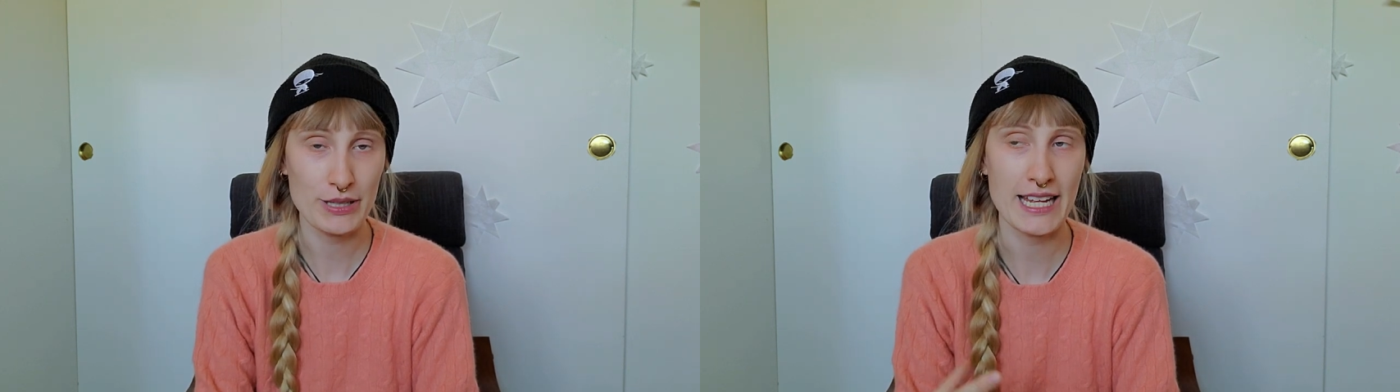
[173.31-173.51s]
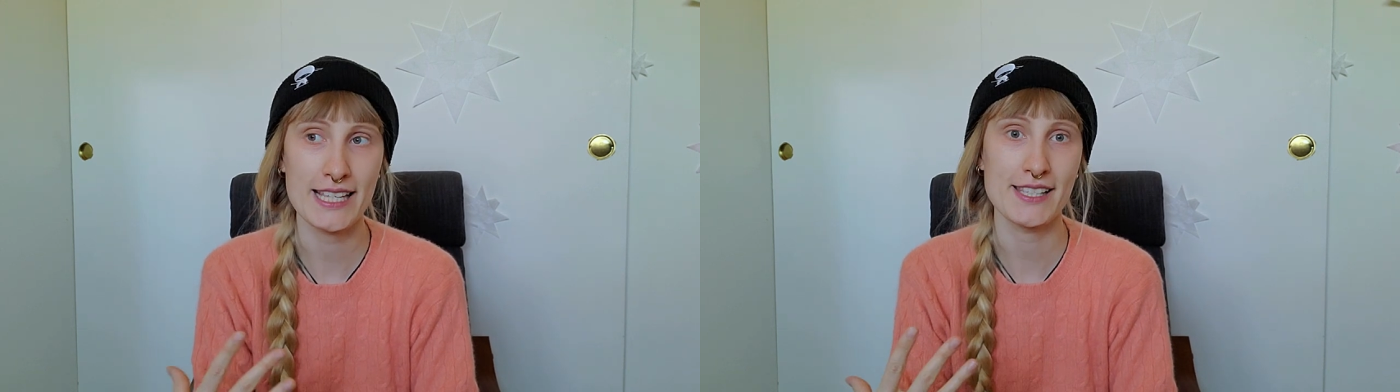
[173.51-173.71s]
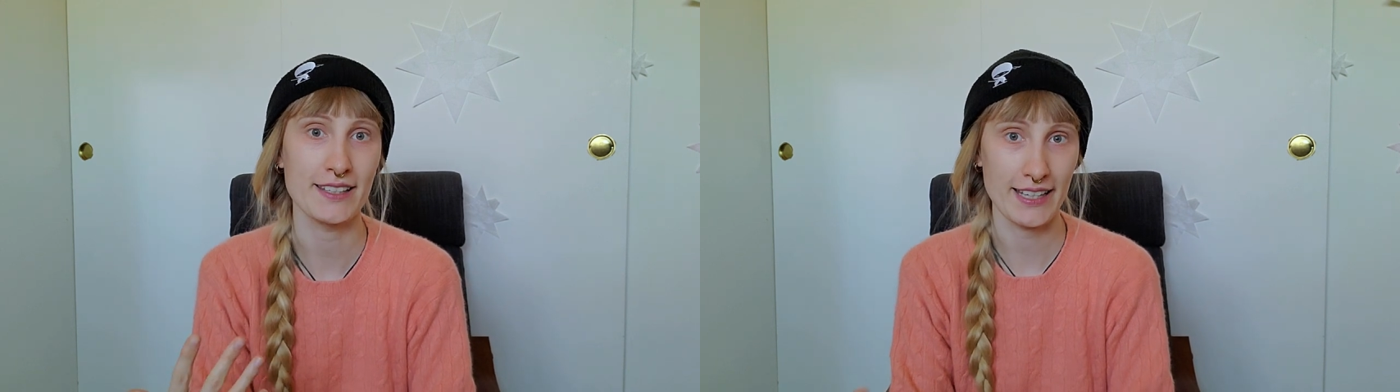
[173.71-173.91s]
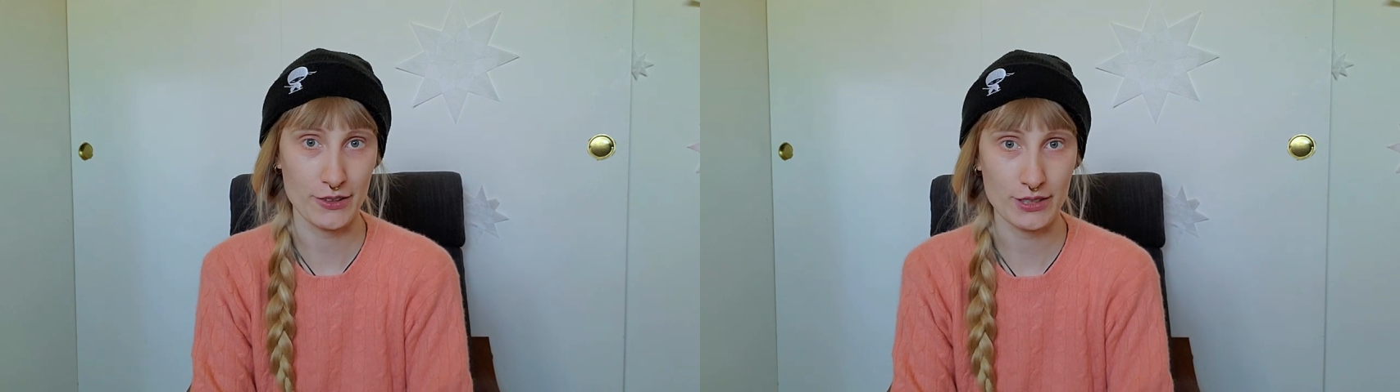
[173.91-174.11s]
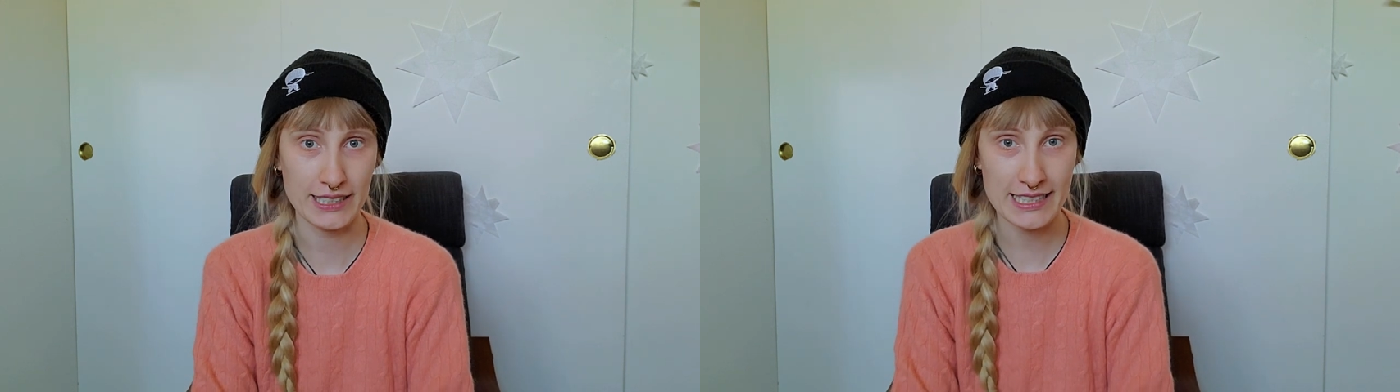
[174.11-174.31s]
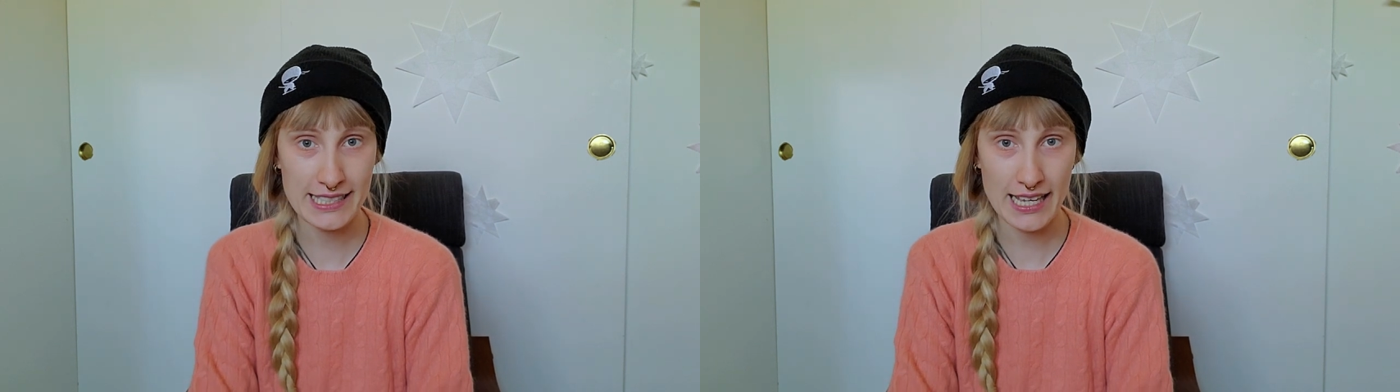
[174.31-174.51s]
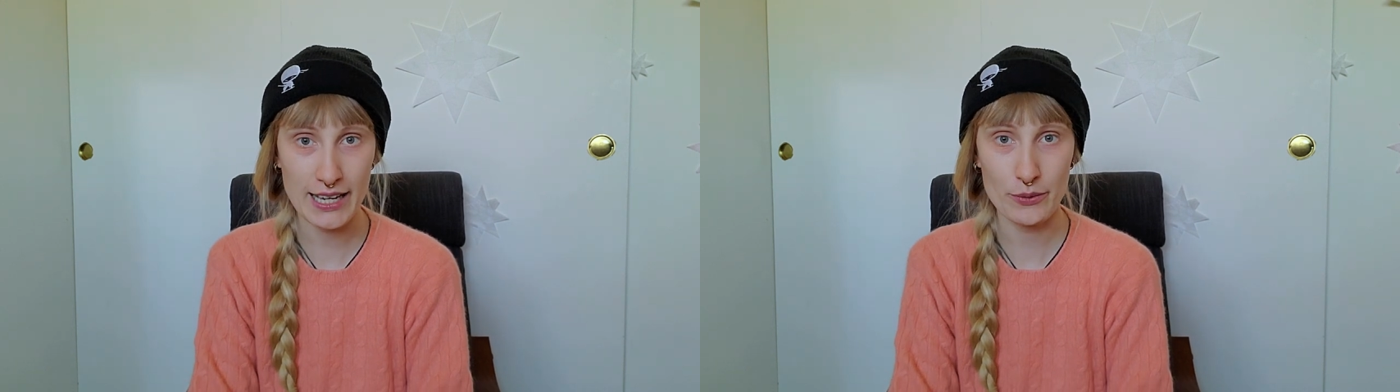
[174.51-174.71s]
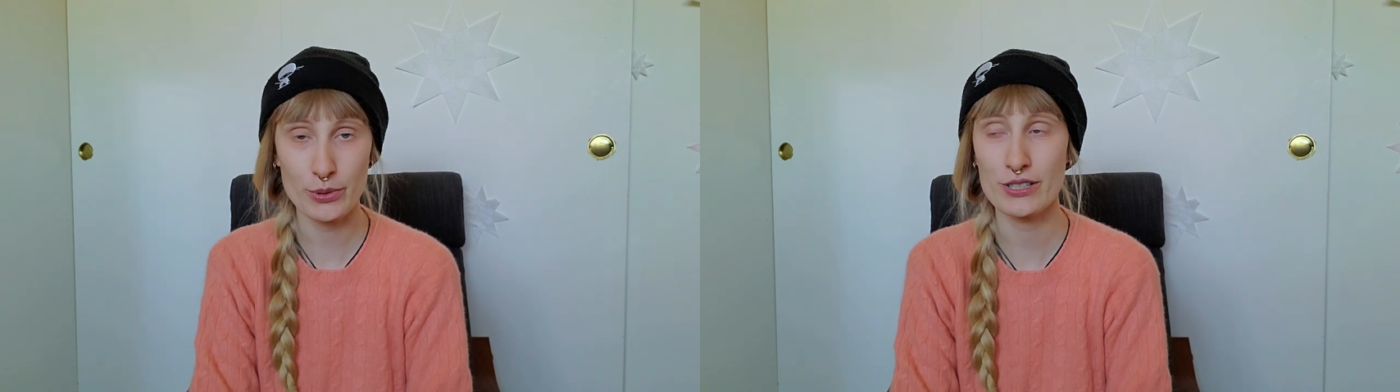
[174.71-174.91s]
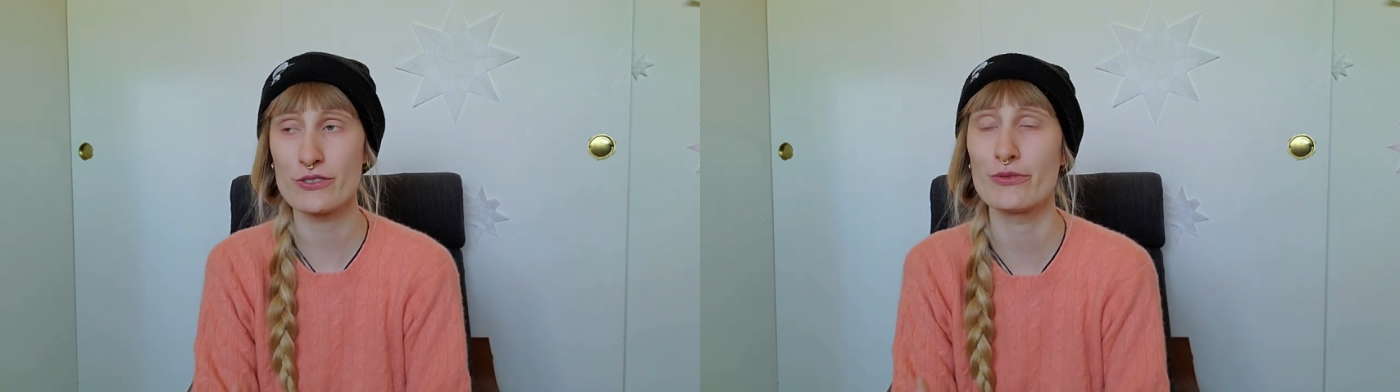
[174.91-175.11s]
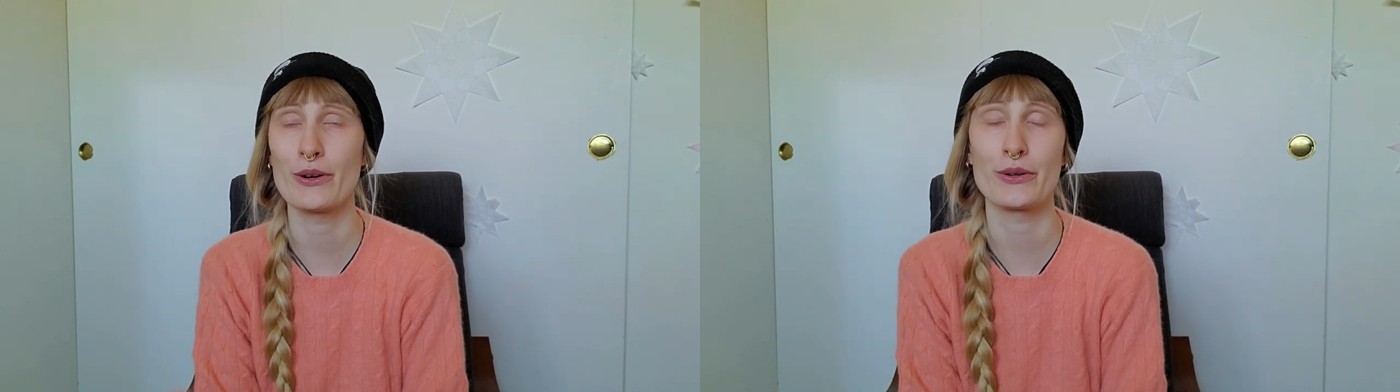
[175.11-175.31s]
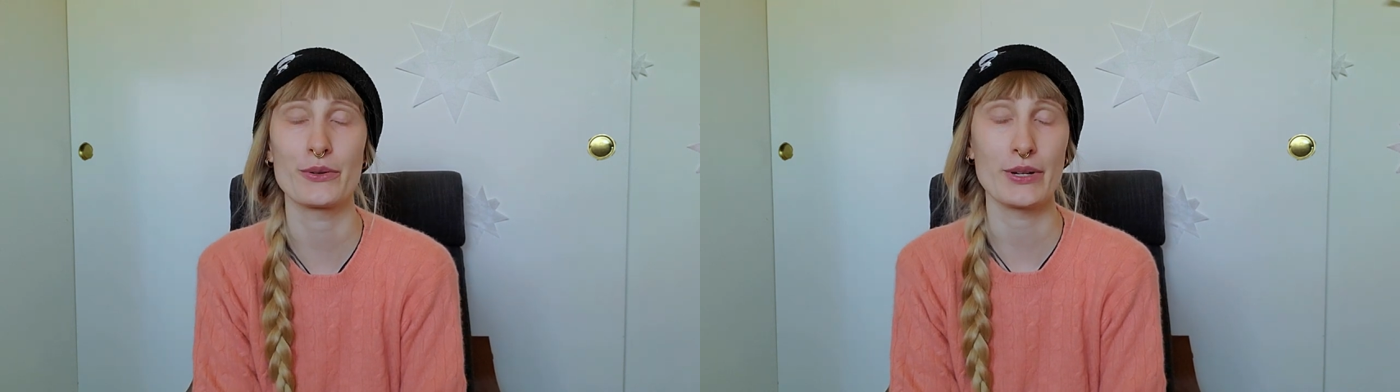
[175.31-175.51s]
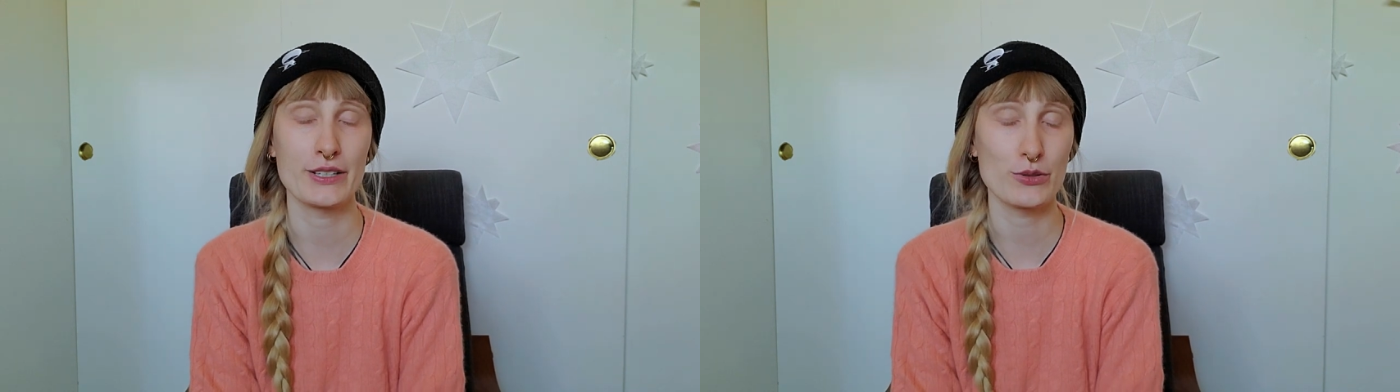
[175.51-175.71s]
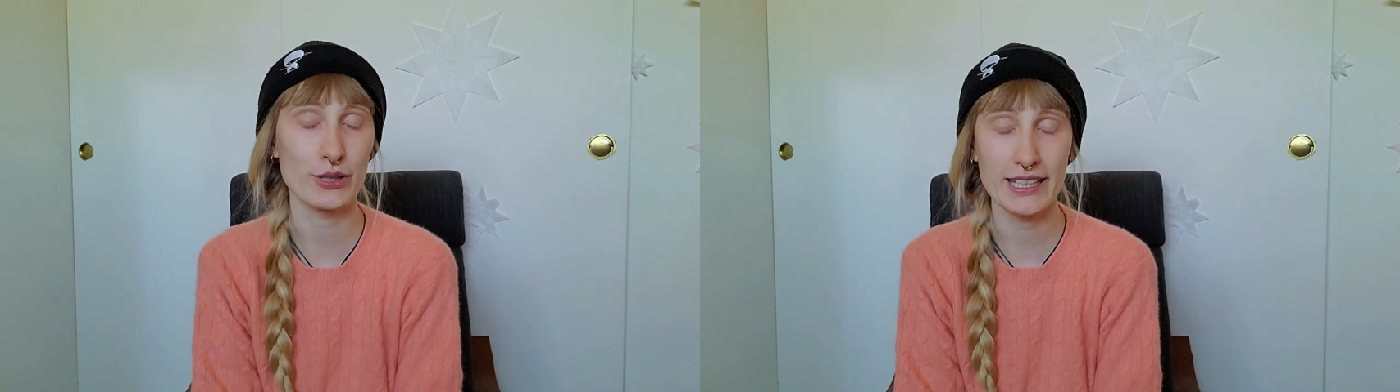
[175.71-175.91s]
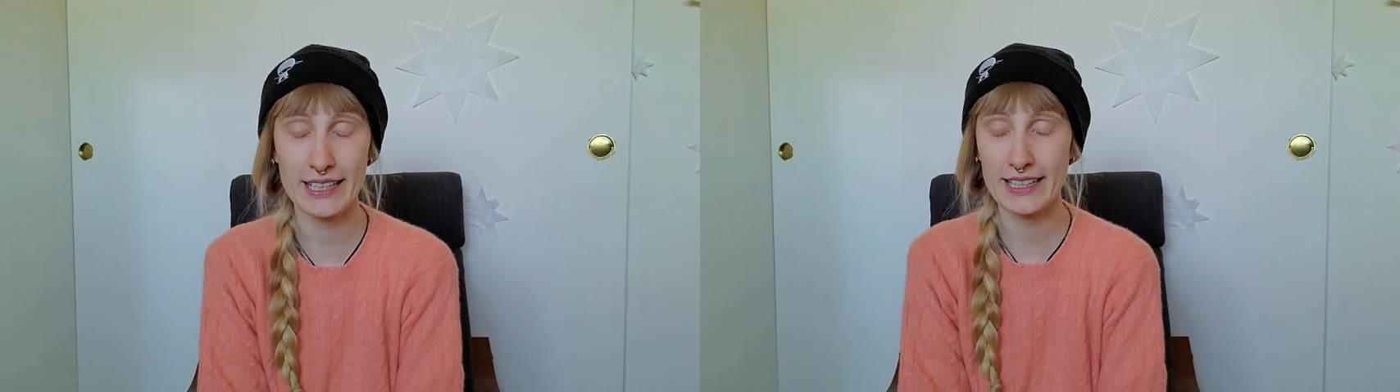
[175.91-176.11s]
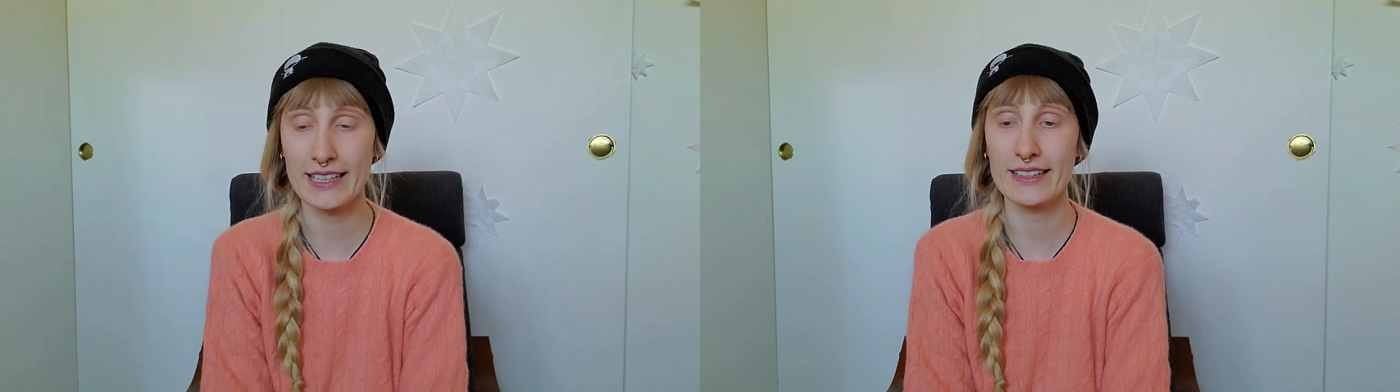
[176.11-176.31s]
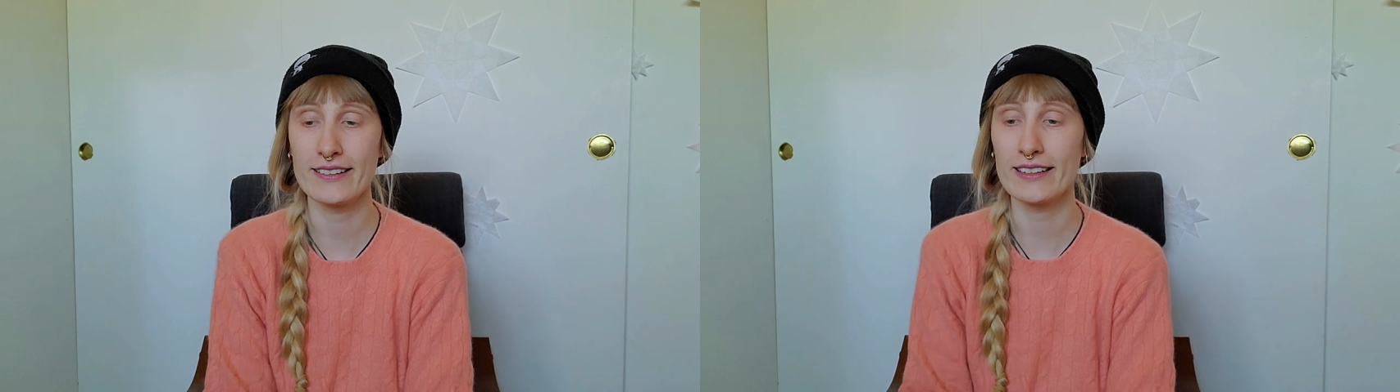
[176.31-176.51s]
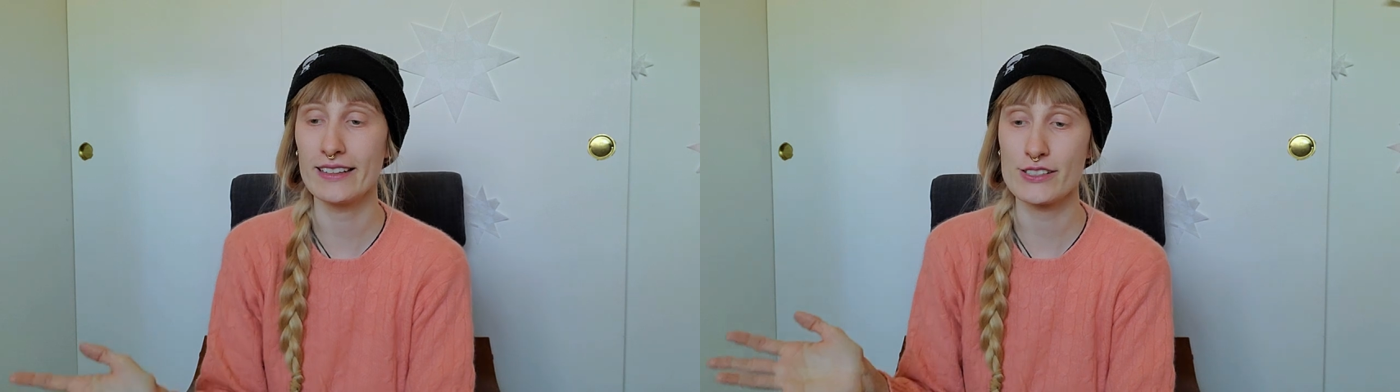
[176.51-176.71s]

it has the lanolin inside, but it's very great to heal.